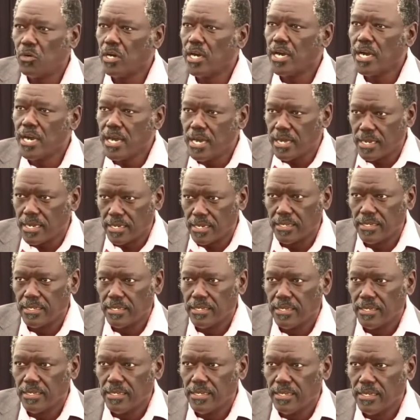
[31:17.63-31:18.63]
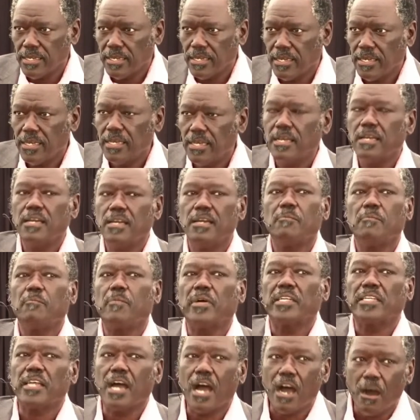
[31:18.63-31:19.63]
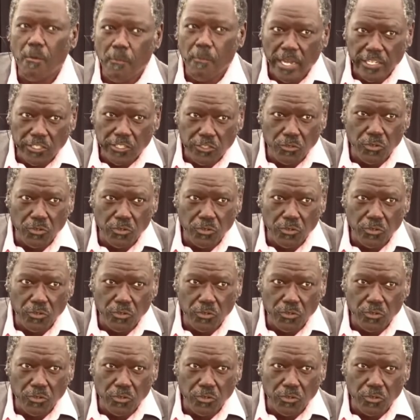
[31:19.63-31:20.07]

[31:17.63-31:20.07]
earn, but how much you